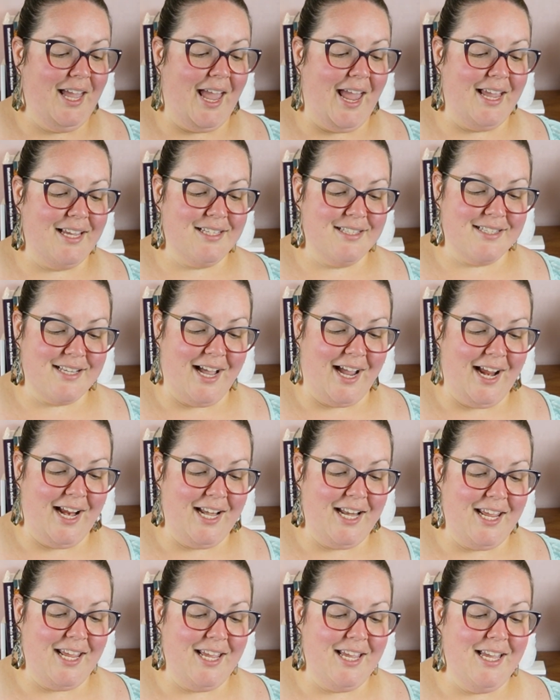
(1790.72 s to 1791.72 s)

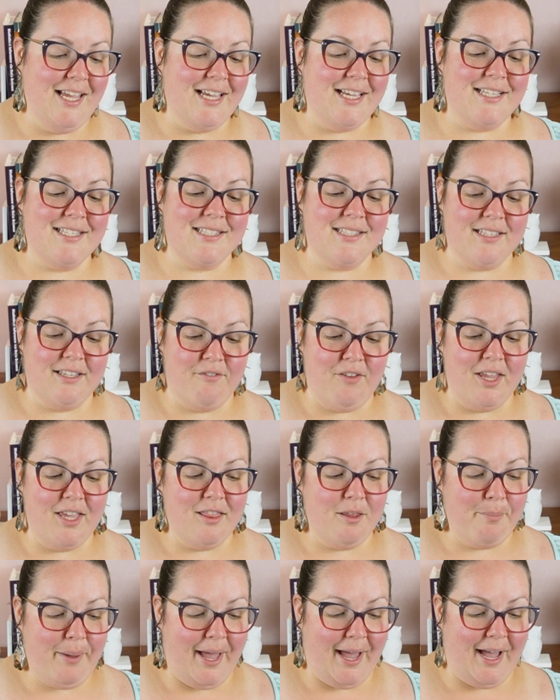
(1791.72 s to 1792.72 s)
Anxiety is living
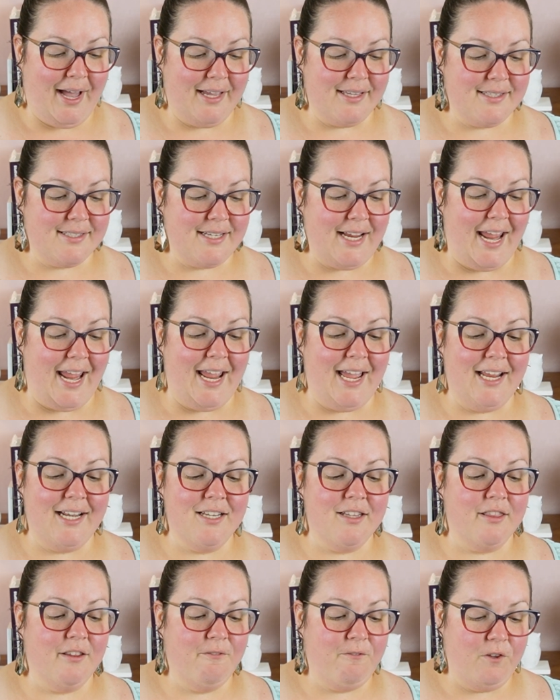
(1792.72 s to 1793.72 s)
in the past
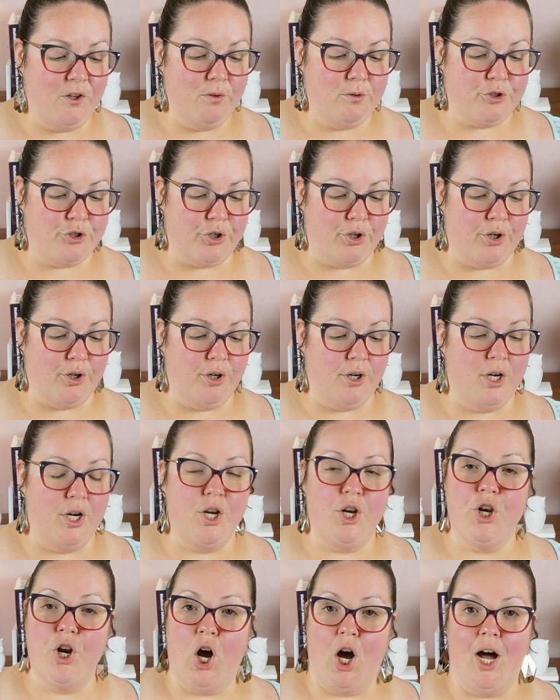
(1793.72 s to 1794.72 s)
and the future,
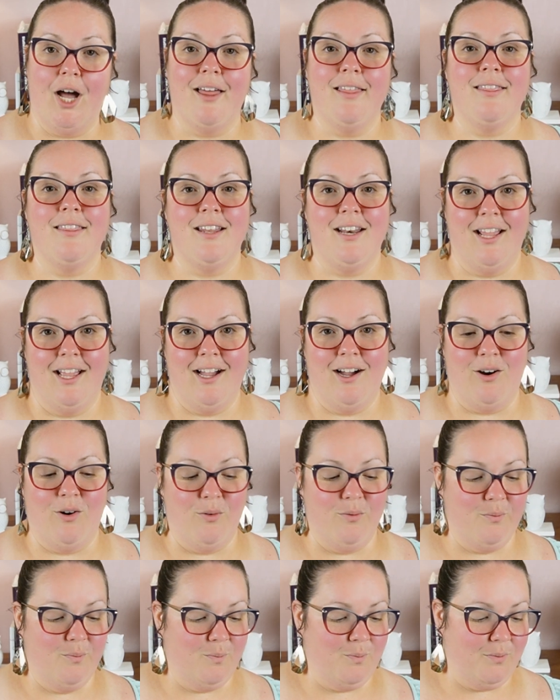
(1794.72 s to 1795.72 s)
not the now.